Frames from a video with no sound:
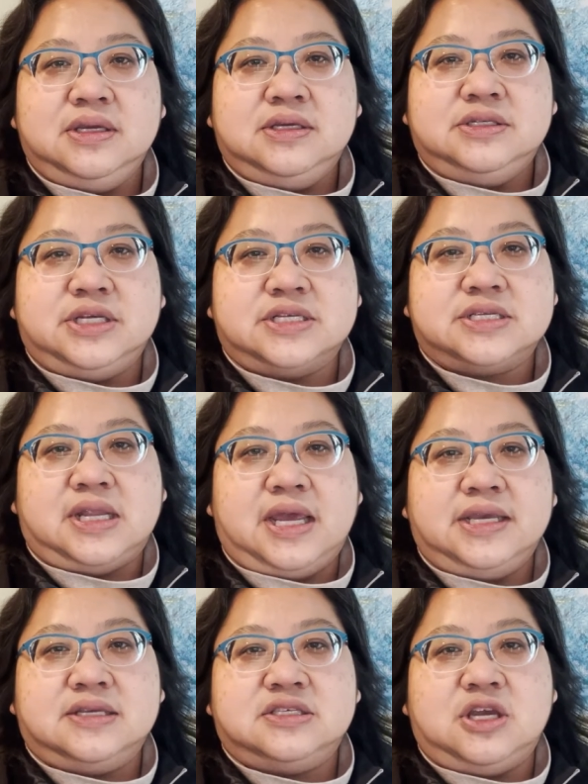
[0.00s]
Just
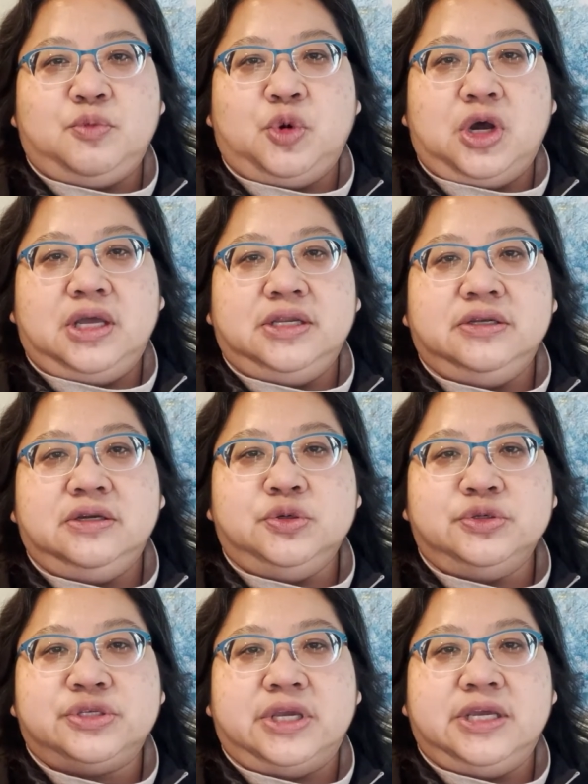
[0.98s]
like someone
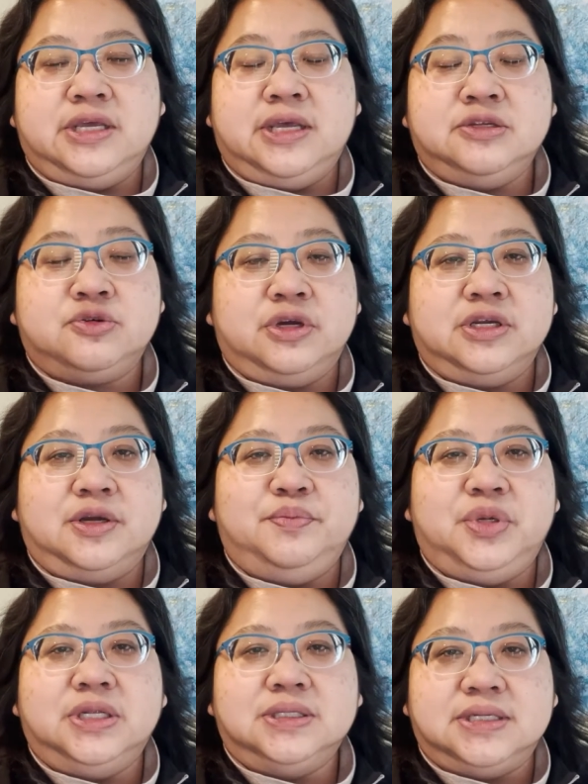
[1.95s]
who's entering a
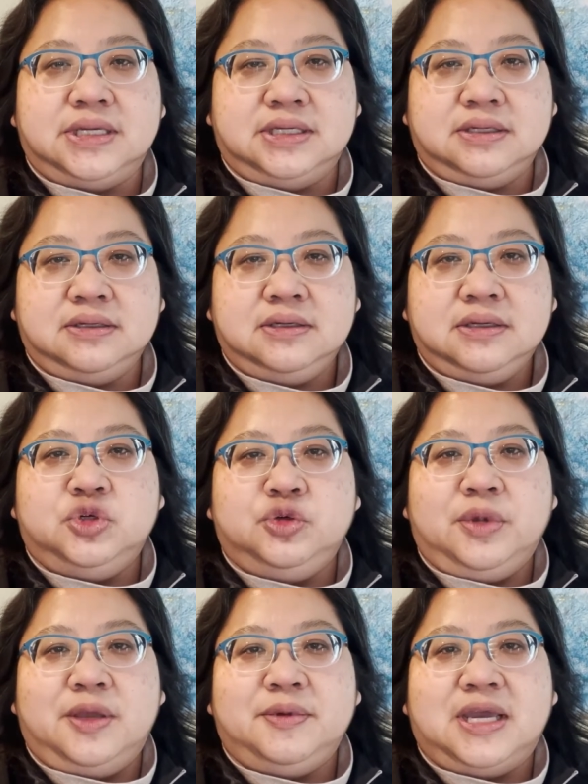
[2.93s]
building who
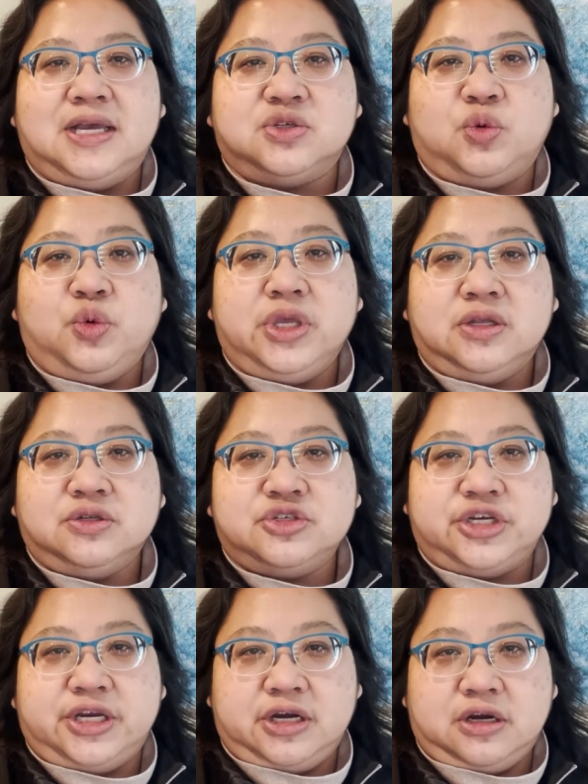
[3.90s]
maybe has a
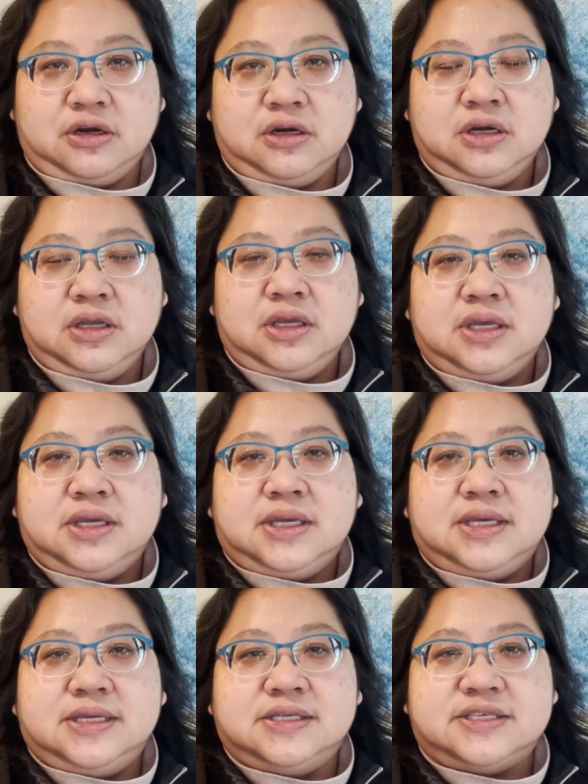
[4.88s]
wheelchair
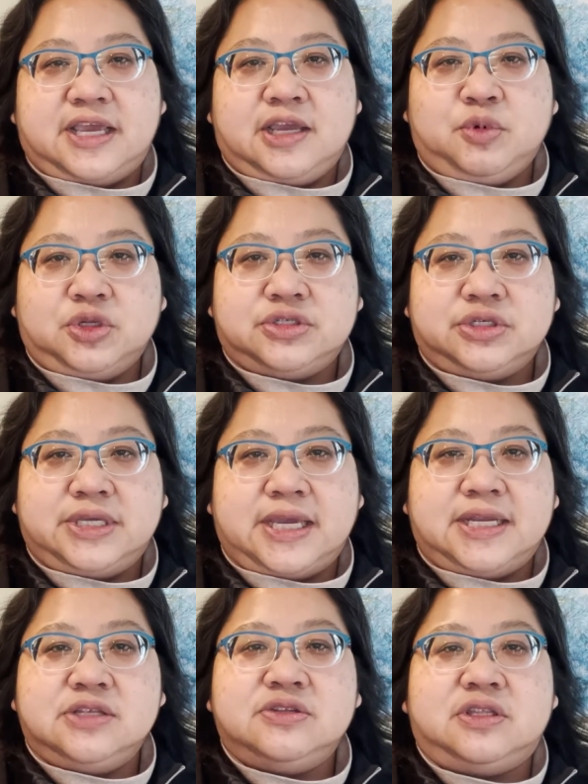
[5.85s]
is able to
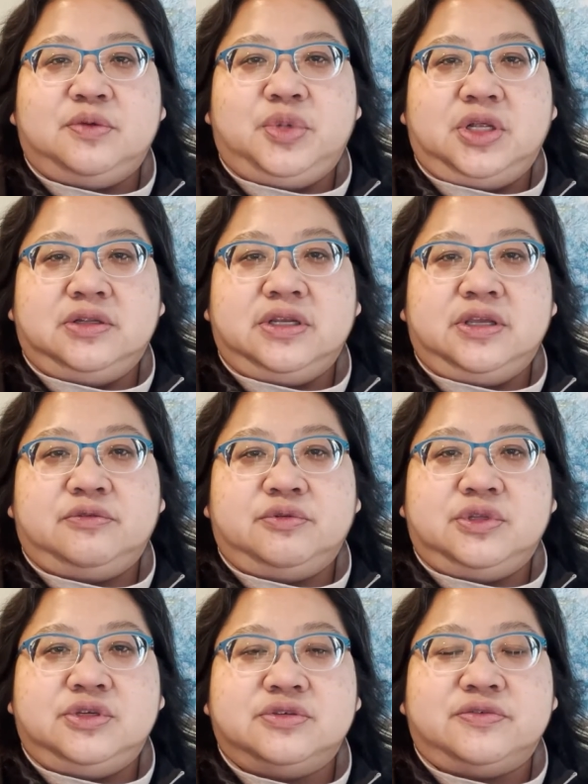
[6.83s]
get into the building through
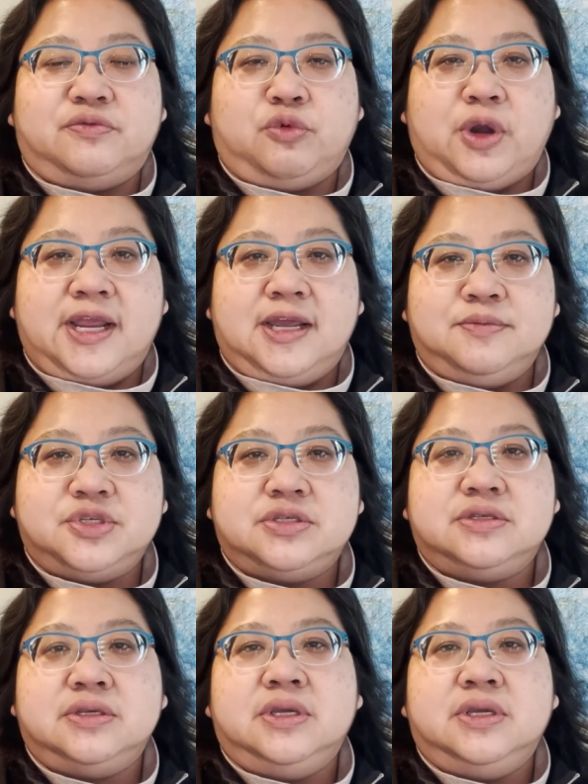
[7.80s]
the use of ramps